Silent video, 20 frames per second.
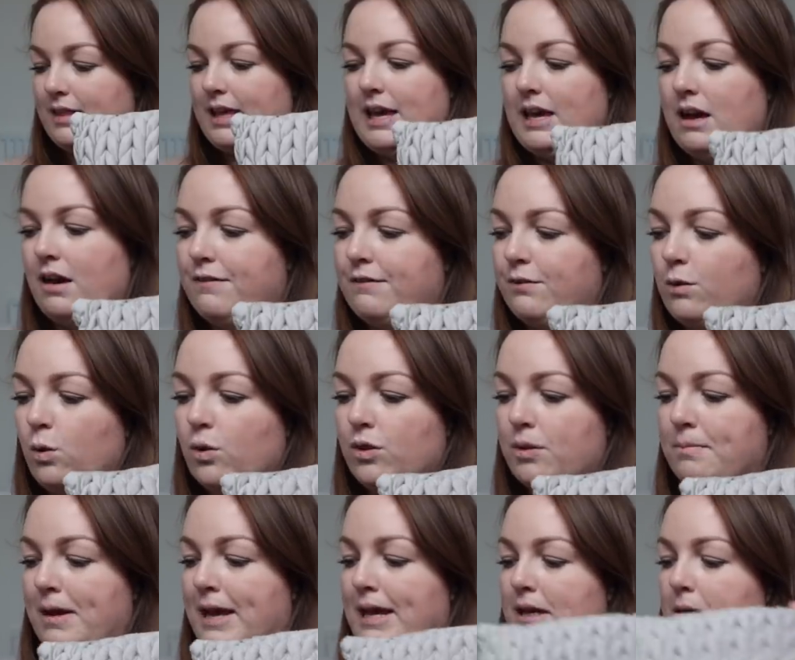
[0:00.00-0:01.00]
They are for the
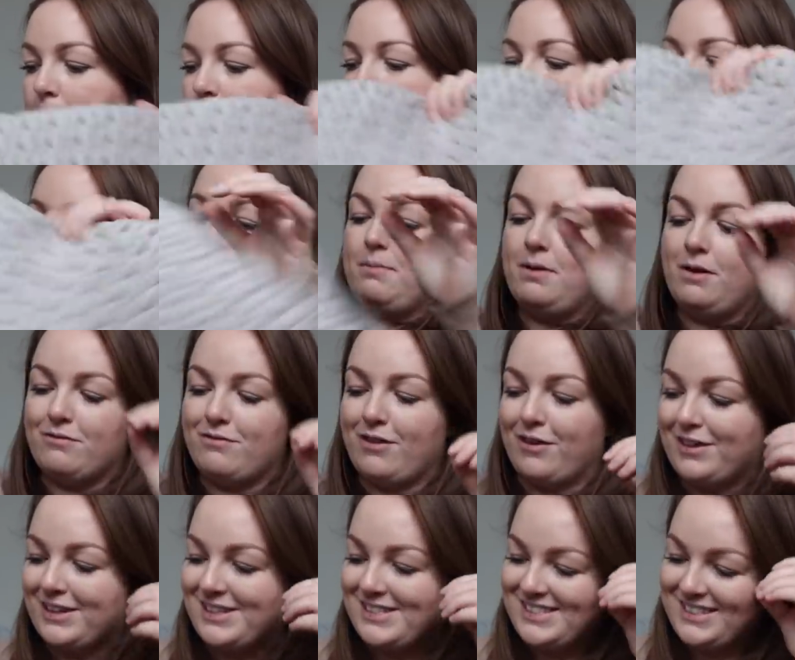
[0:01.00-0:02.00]
main bedroom. I'm
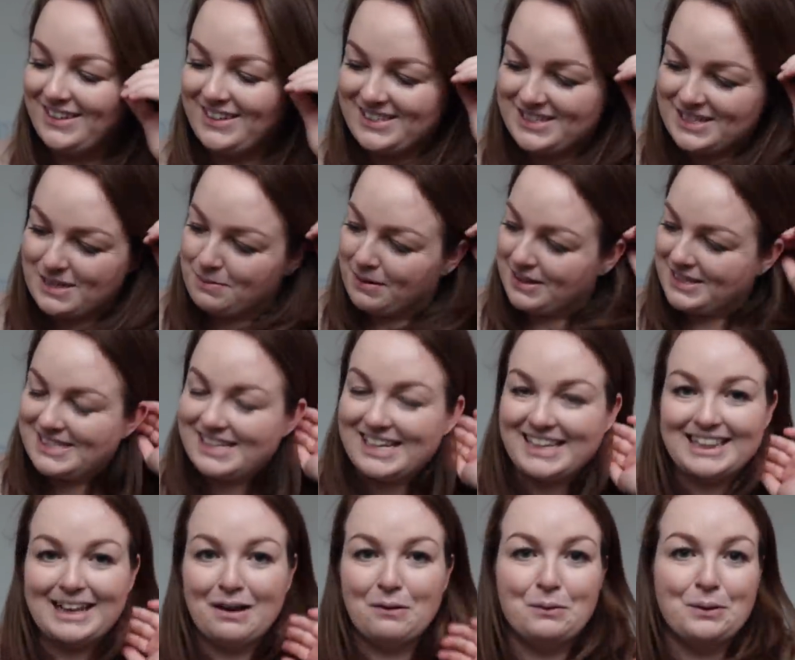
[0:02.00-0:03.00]
very excited about
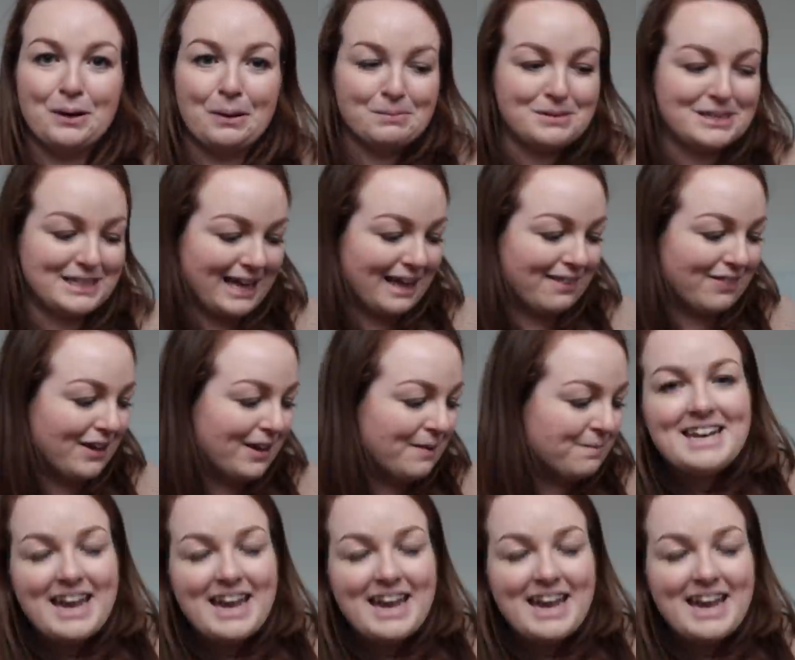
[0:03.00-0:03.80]
seeing that all come together.